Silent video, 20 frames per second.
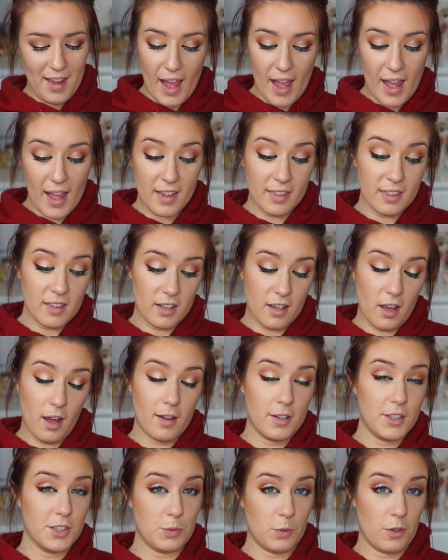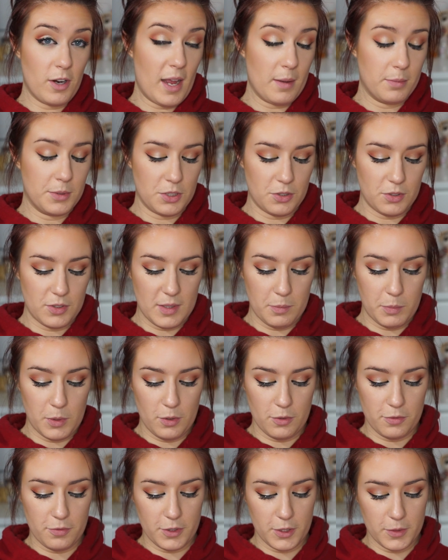and the colors were absolutely
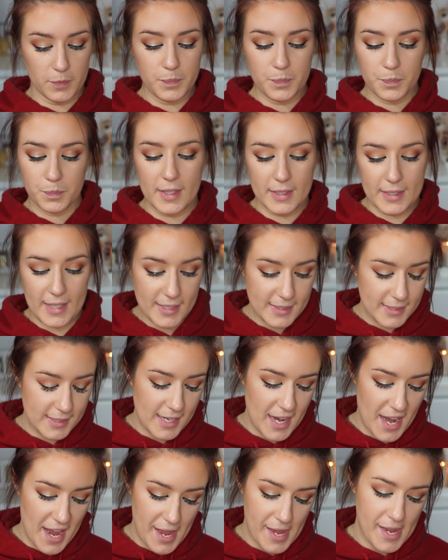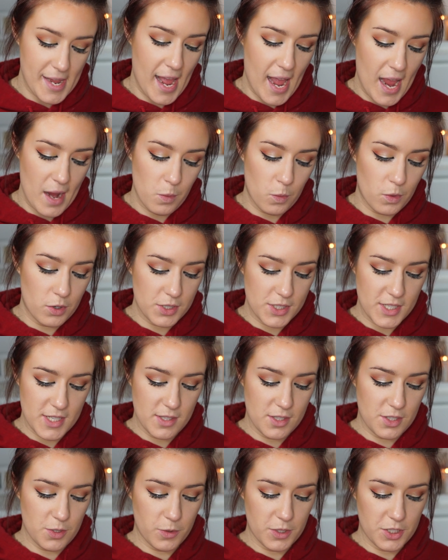beautiful. Yesterday, I walked
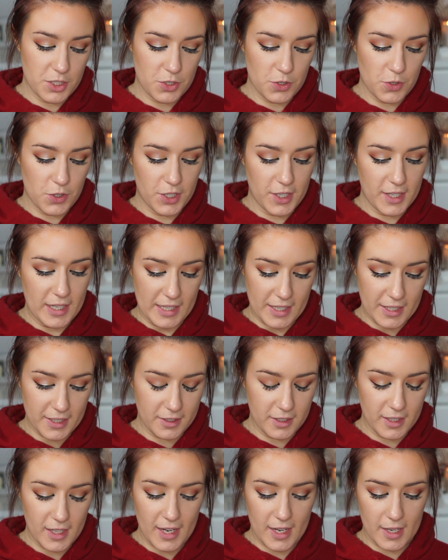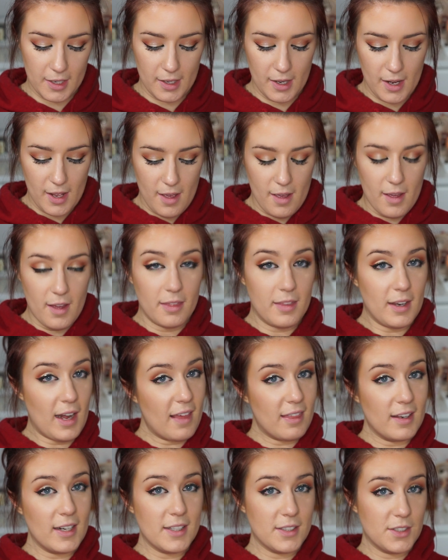into a store here in the
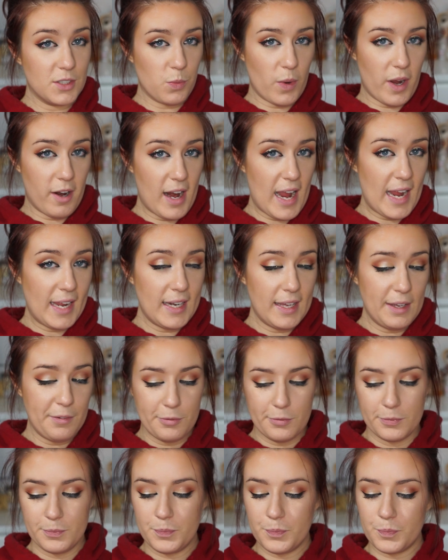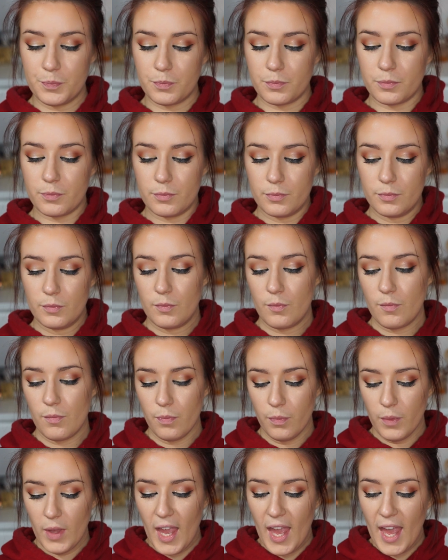Netherlands where I live,
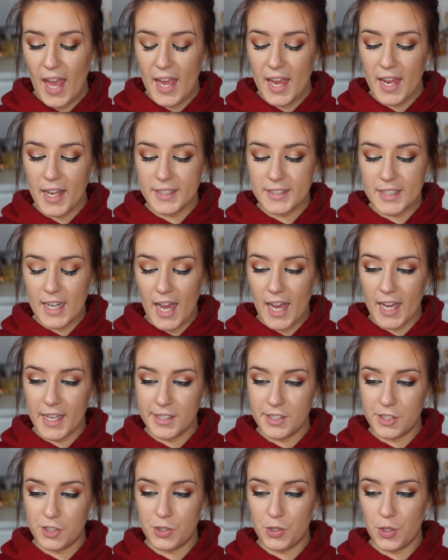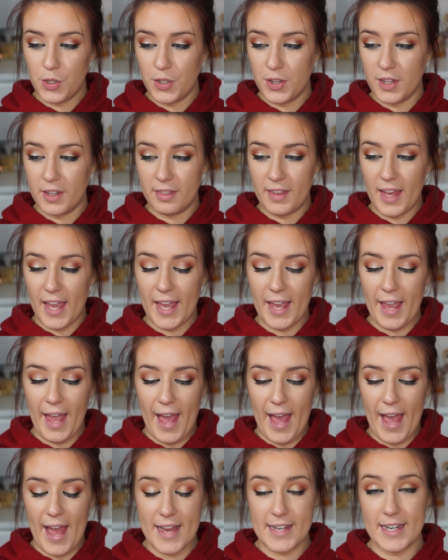and I saw that they
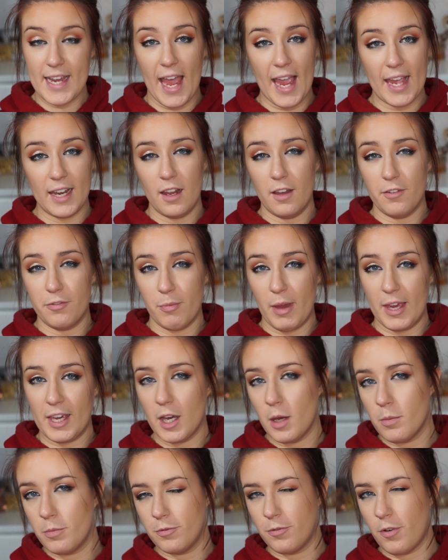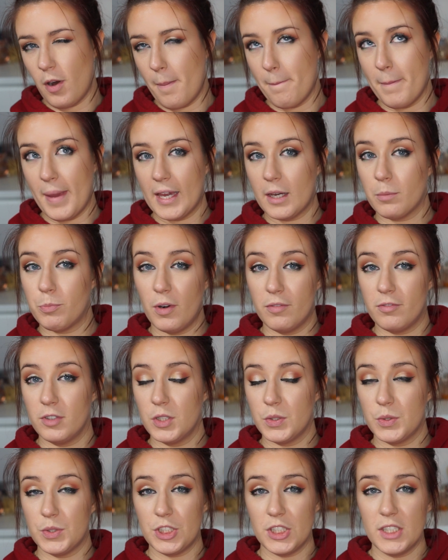had I Love Makeup from Makeup
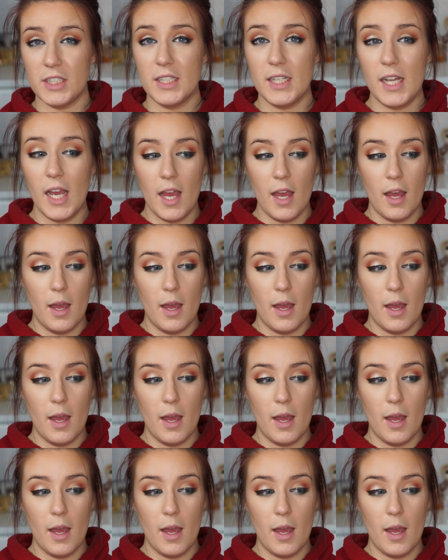Revolution